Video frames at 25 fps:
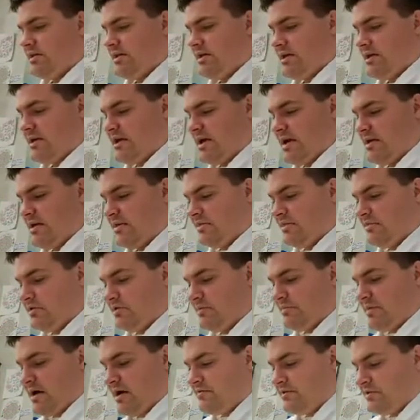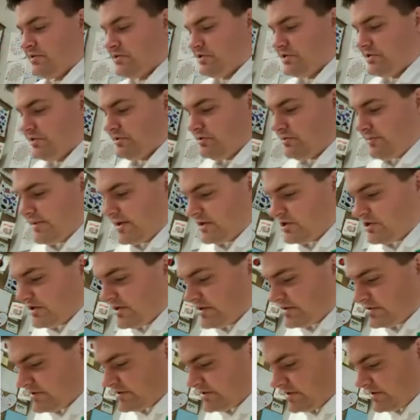At 3 pi over 2, I'm actually
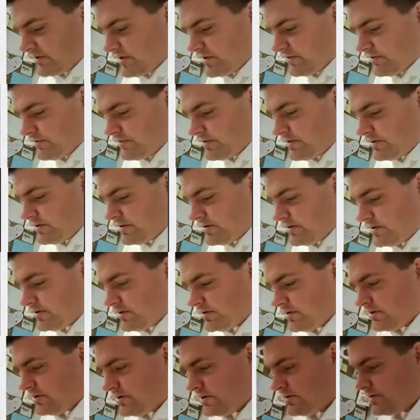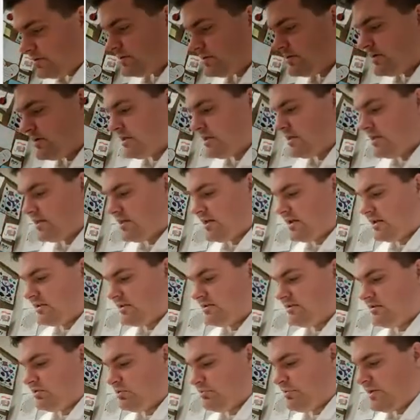at 0. And then
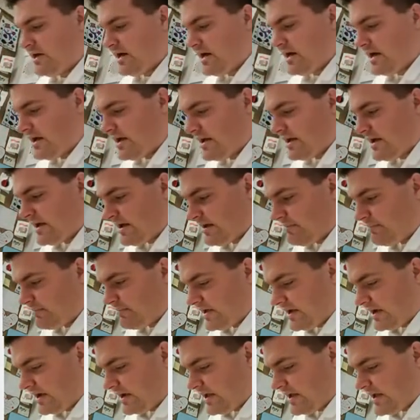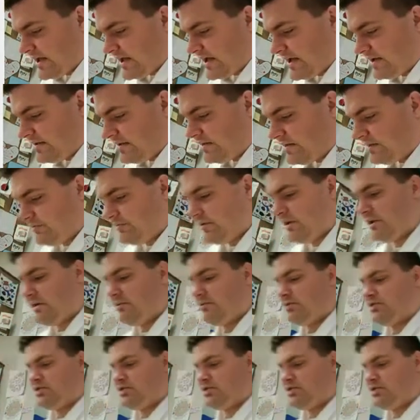at 2 pi, I'm back at 3, which